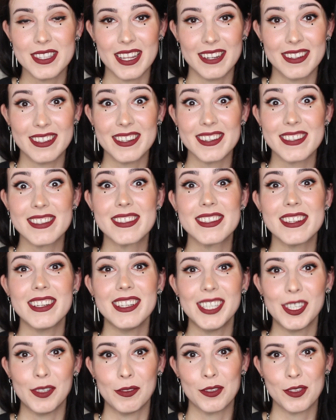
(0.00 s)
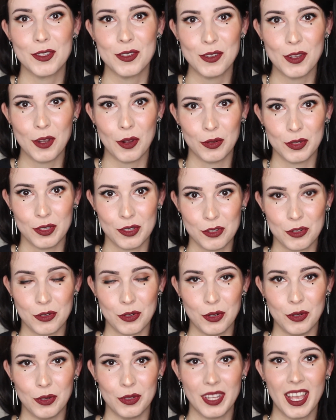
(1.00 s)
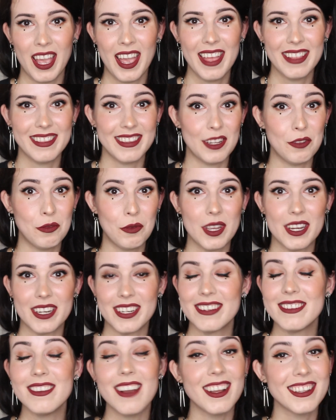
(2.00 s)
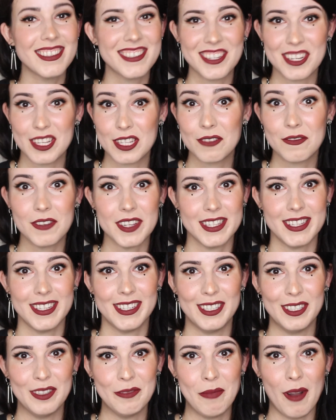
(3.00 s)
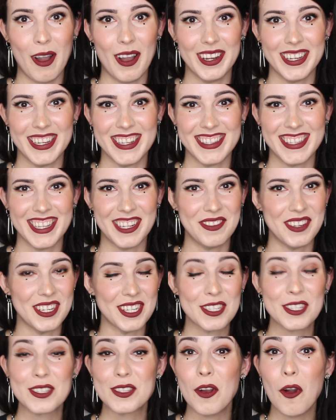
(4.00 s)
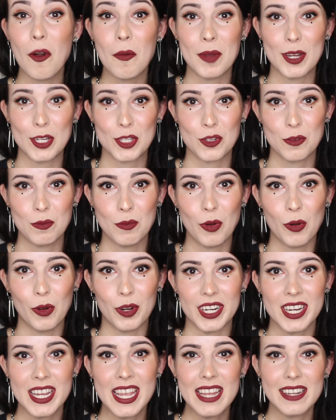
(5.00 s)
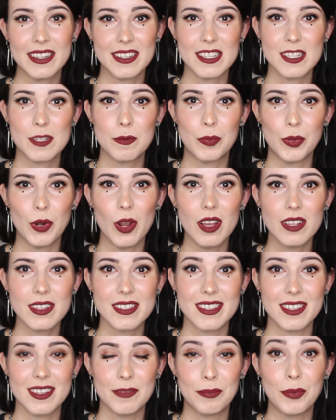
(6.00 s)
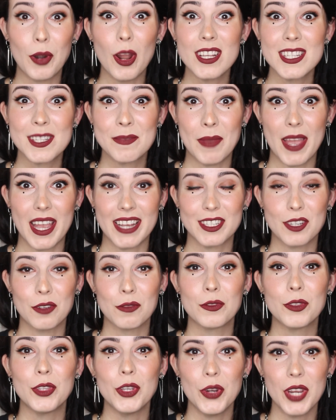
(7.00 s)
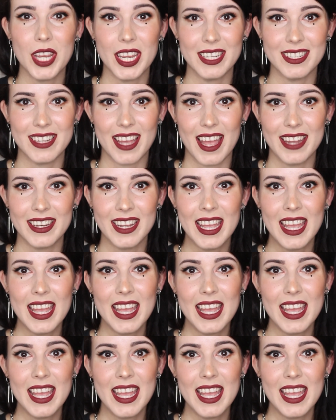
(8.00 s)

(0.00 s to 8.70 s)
that deserve to know the truth, that we are not just physical bodies, that we are so much more. This pros prospect of doing that